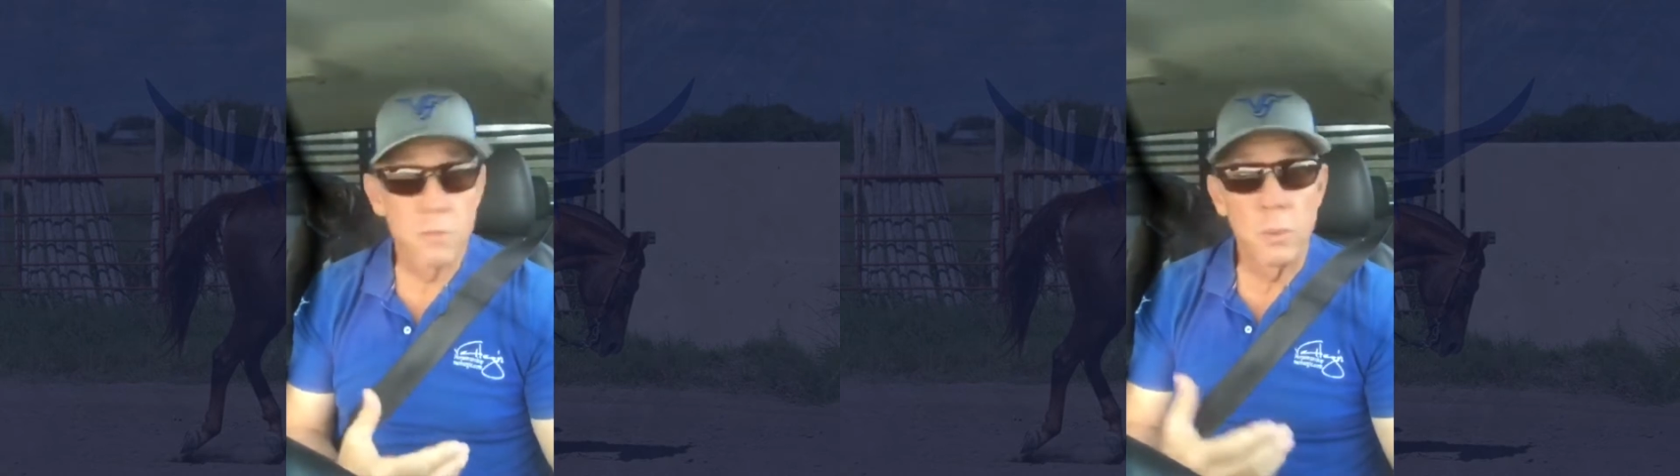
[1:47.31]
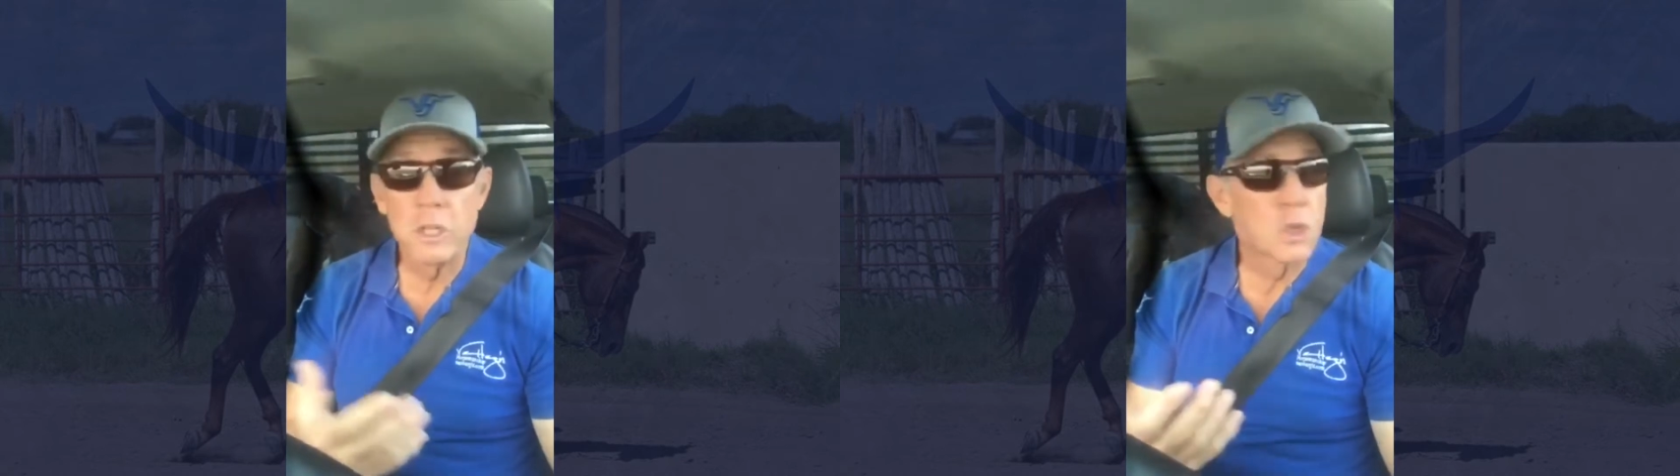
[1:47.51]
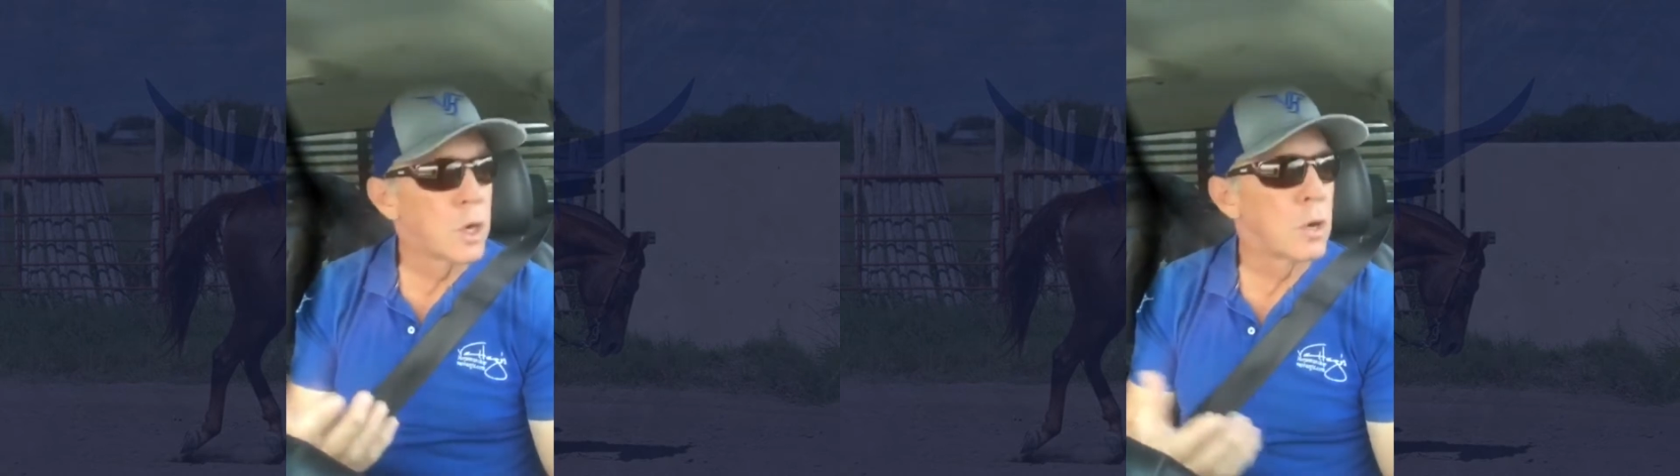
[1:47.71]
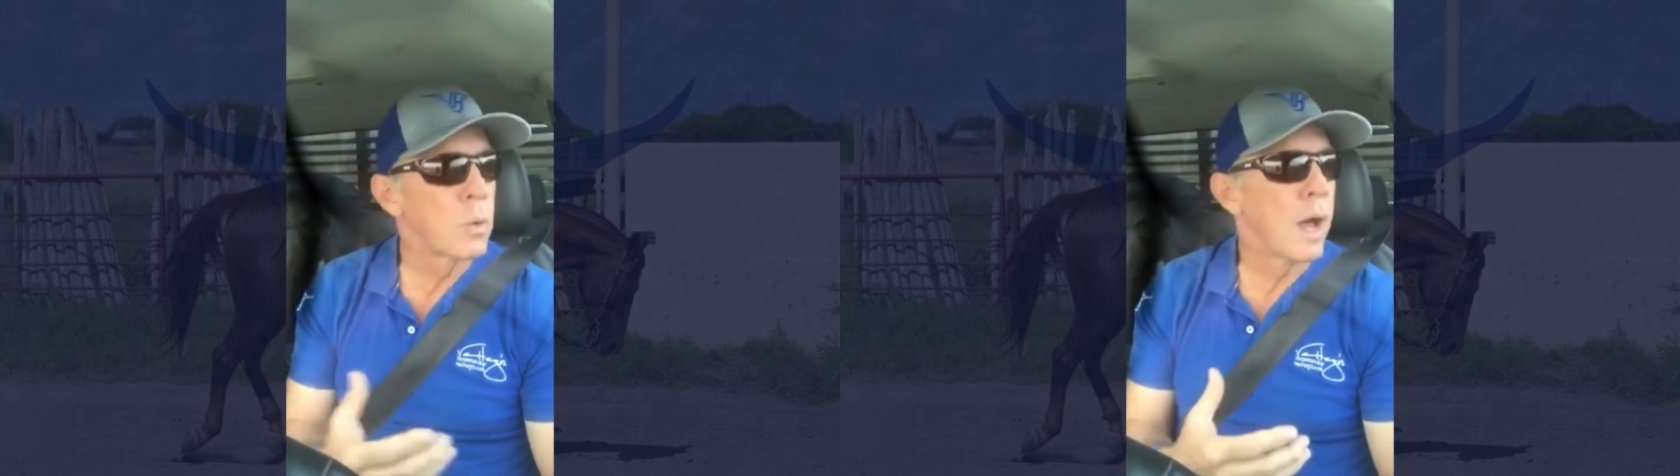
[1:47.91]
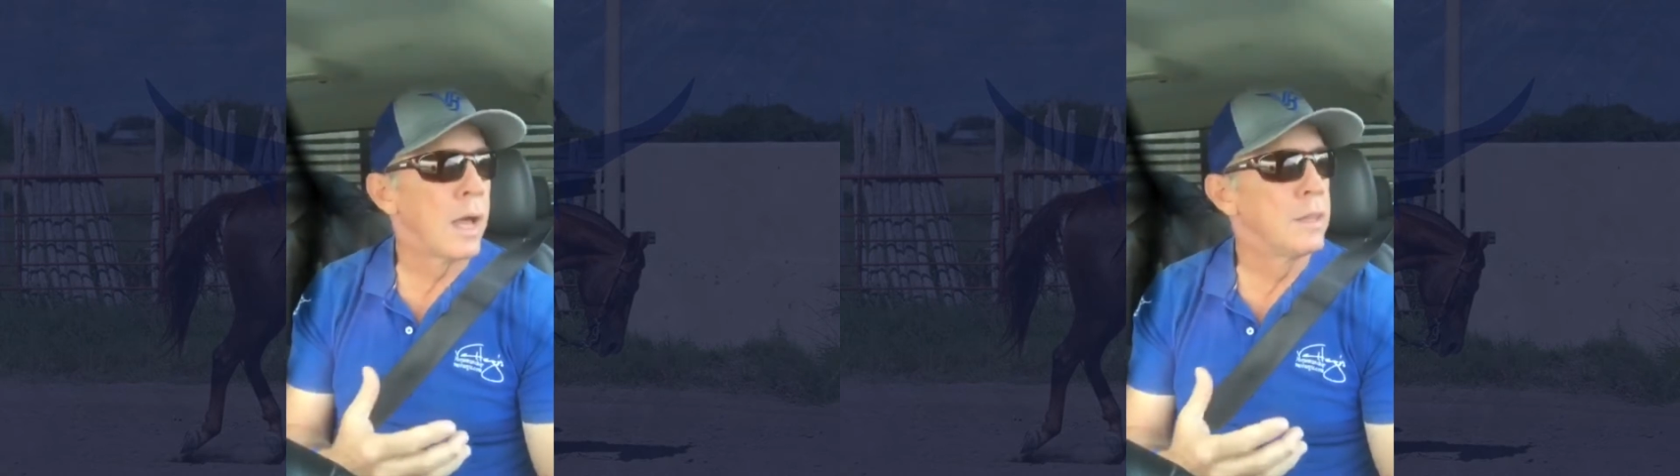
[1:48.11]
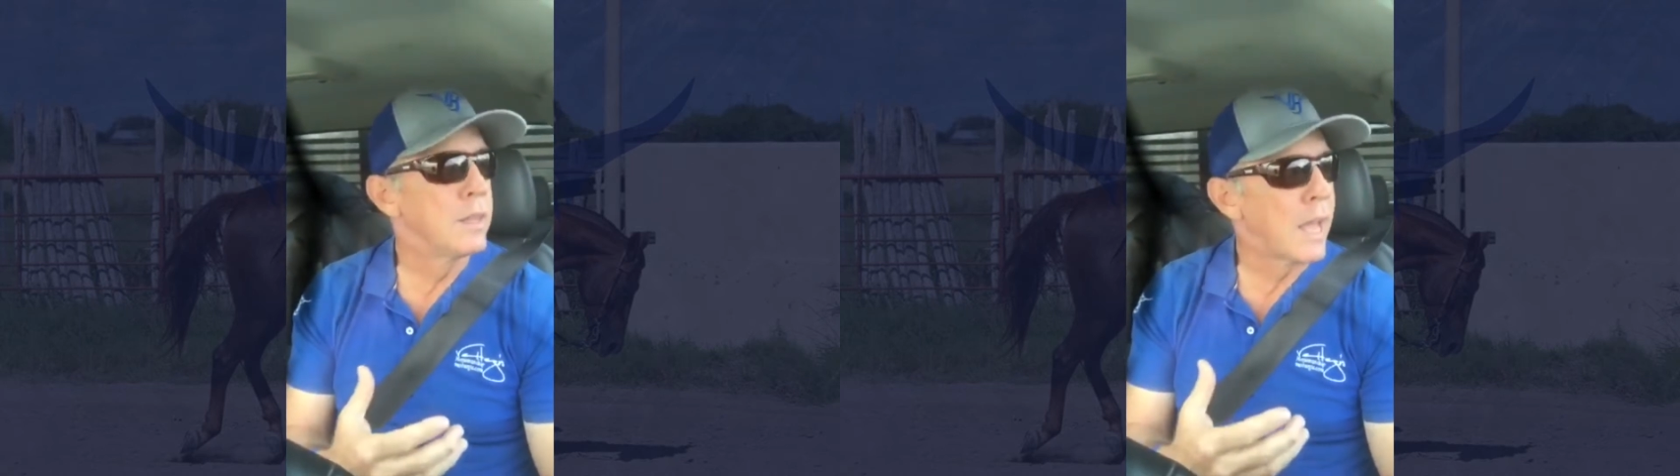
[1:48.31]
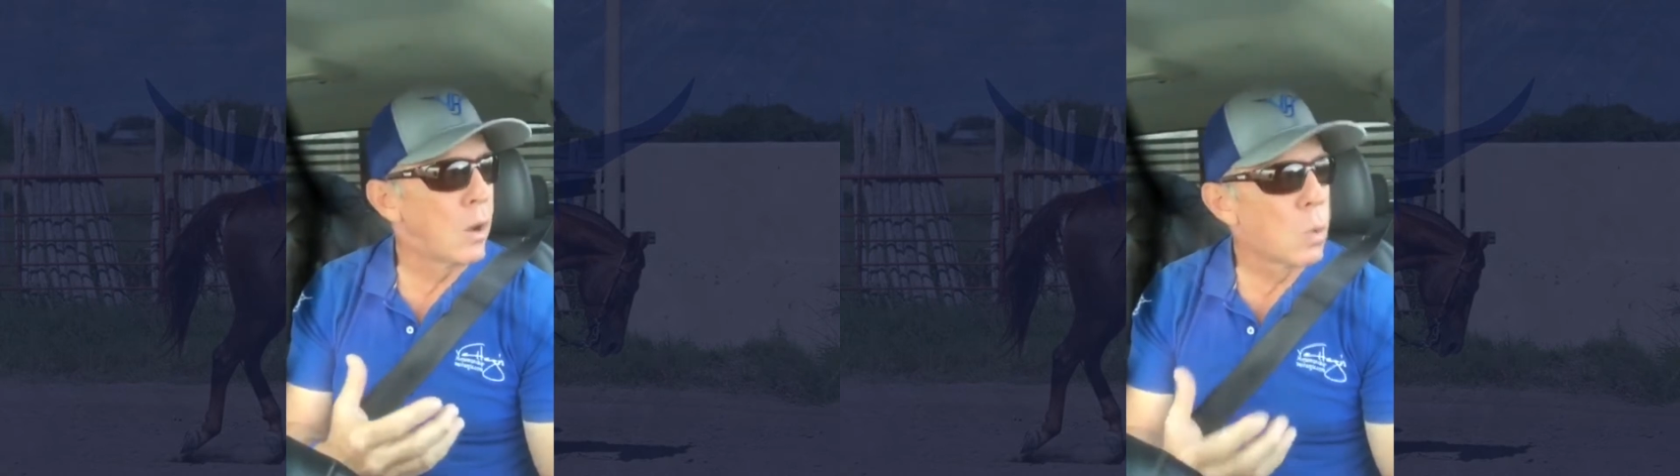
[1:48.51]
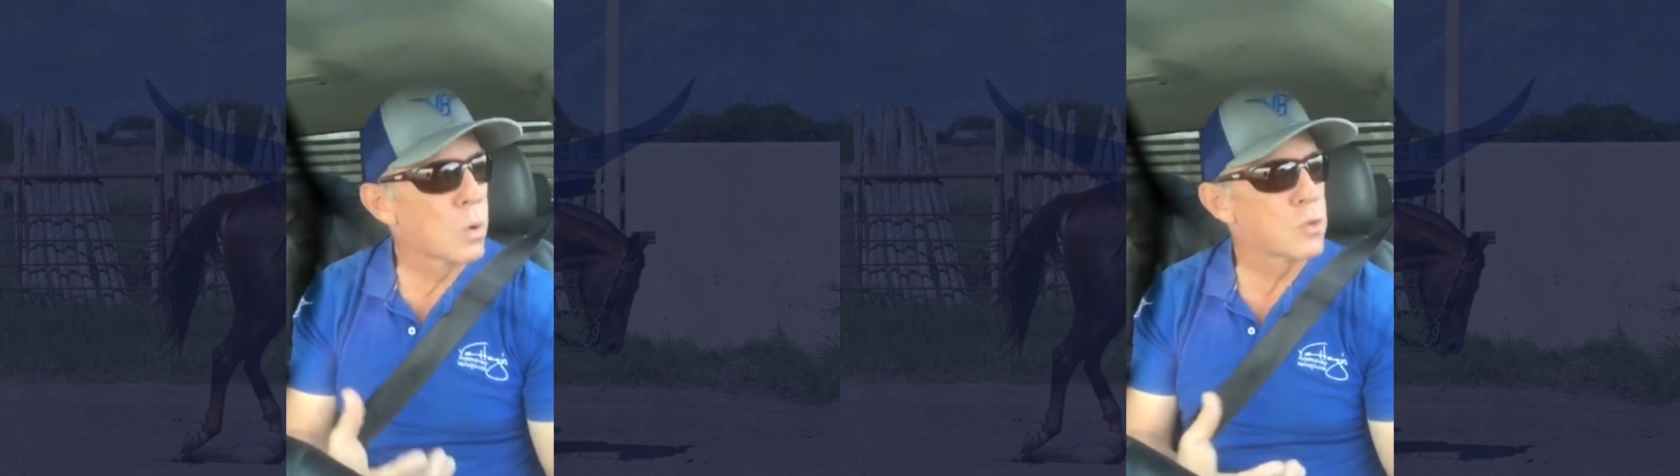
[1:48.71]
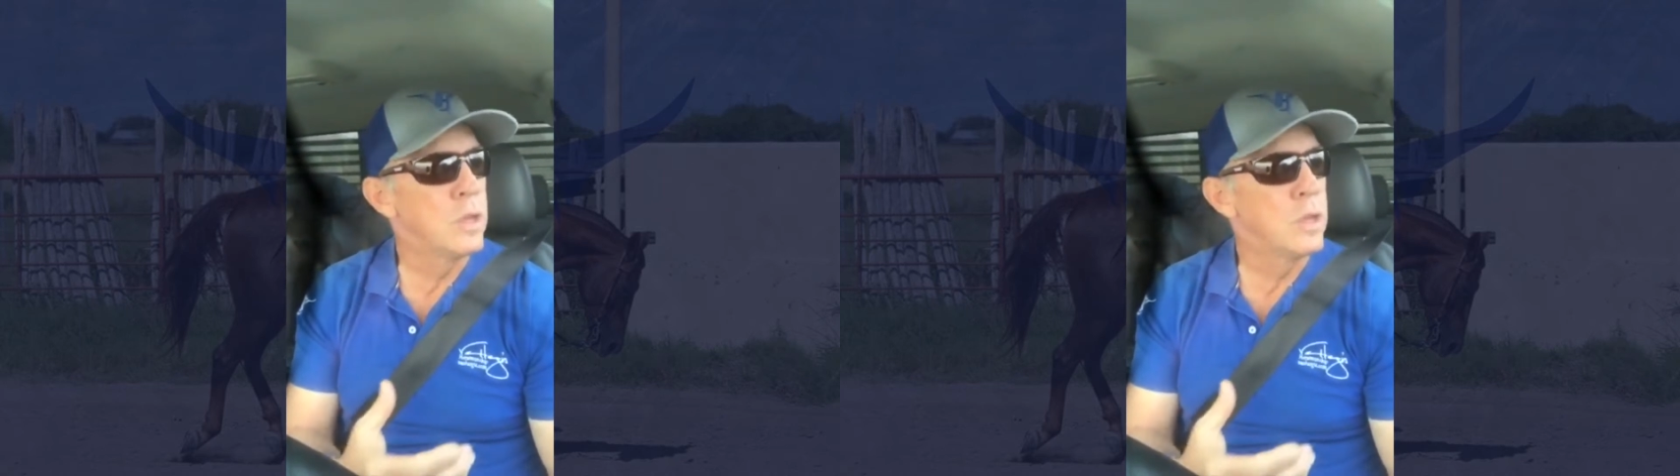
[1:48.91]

If we trail ride, then that horse